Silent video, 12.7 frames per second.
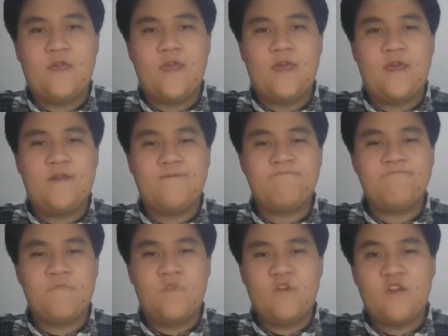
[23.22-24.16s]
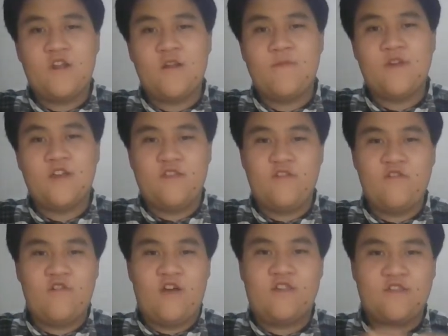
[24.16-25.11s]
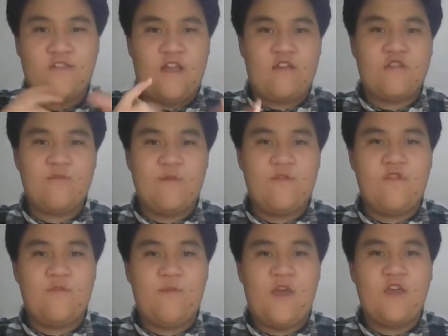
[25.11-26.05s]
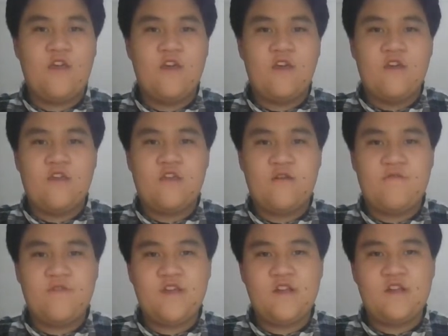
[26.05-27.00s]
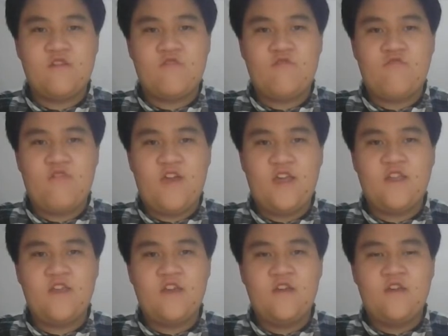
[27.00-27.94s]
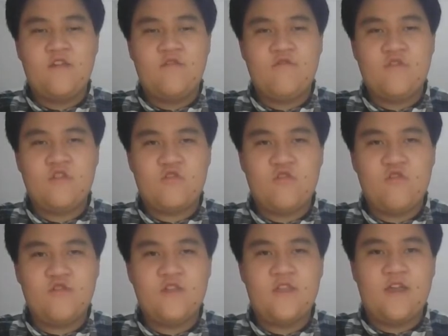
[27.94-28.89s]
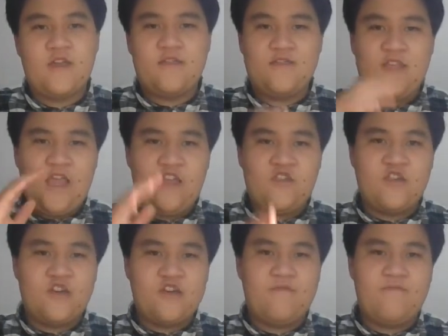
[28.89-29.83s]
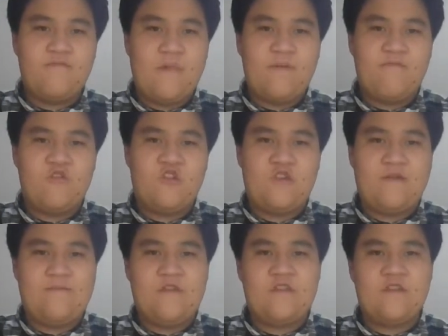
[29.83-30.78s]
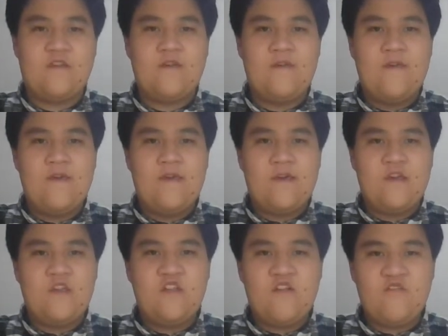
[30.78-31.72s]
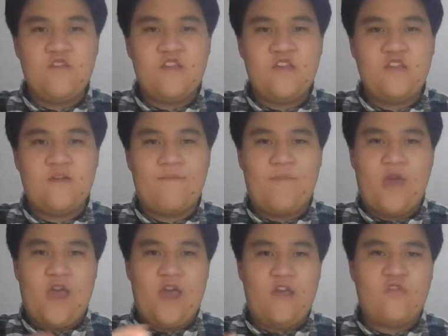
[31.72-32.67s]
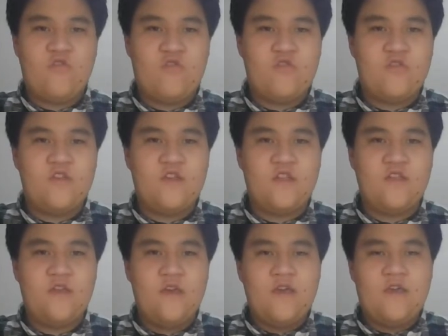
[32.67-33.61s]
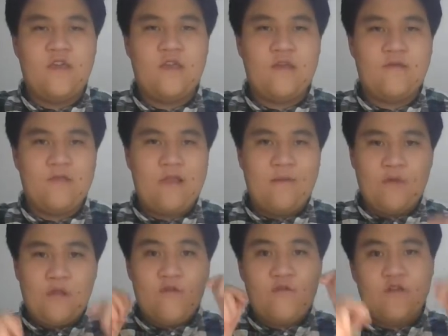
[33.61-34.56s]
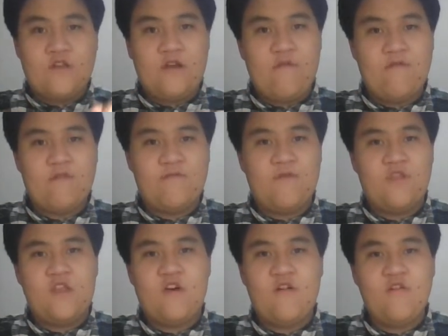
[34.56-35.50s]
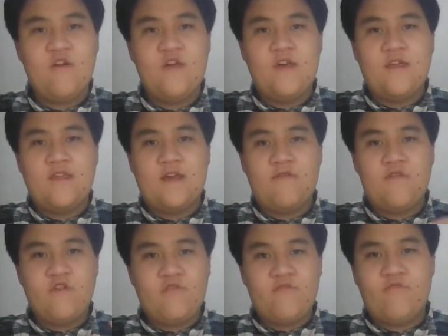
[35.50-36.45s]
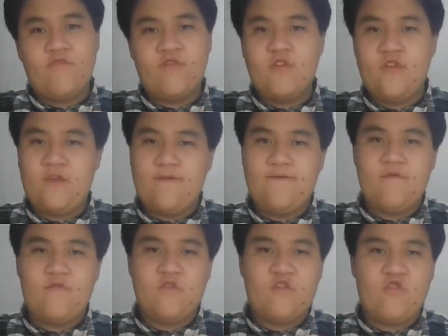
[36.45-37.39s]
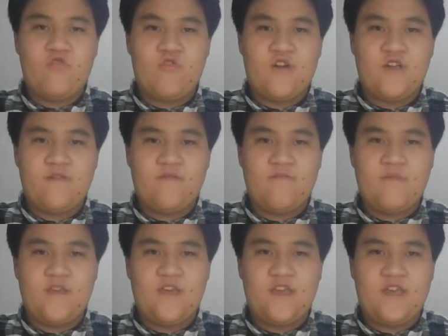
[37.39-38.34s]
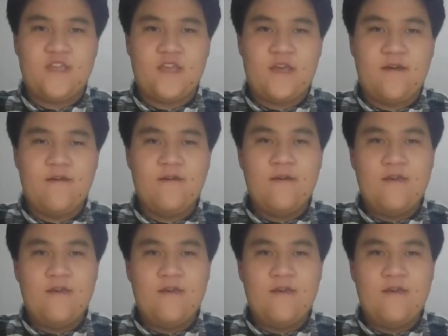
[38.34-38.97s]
And we're gonna make a new announcement to make. So we're gonna create. It's called a nature membership. It's a you don't need the badge, or you can let me know in the comments below that which way if you want to join me as a